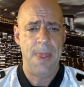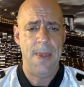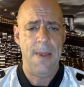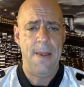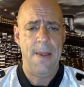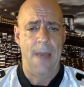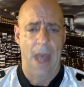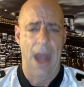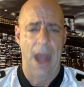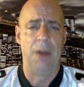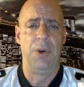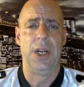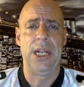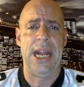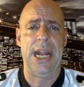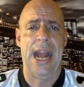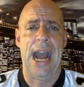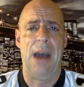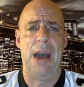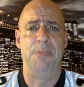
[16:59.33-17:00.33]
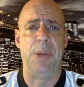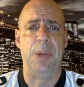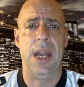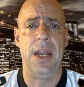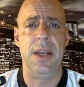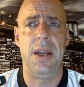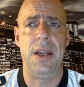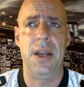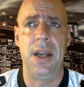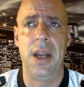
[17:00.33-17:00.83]
I really have been.
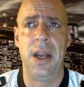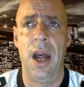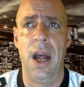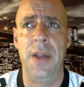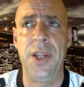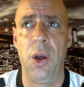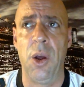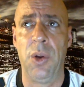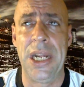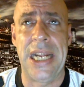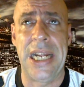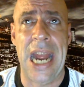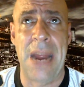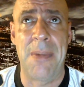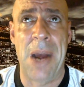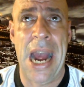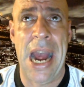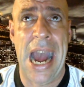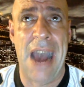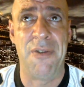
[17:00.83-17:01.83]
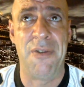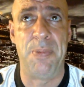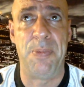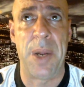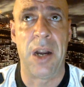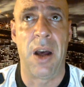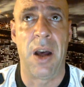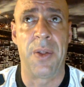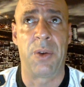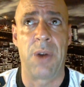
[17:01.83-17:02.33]
The only game I haven't been
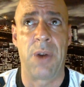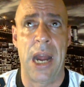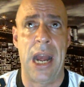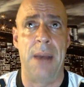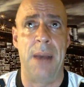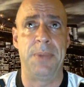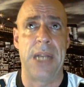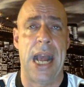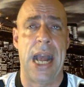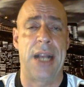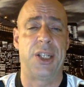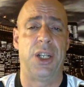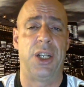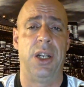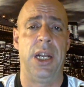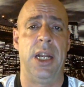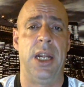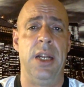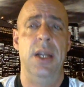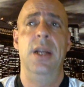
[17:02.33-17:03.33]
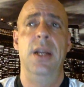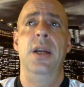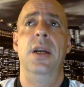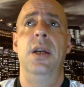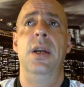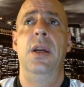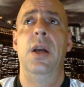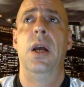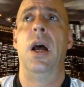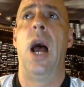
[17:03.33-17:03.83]
on the Rams, actually, I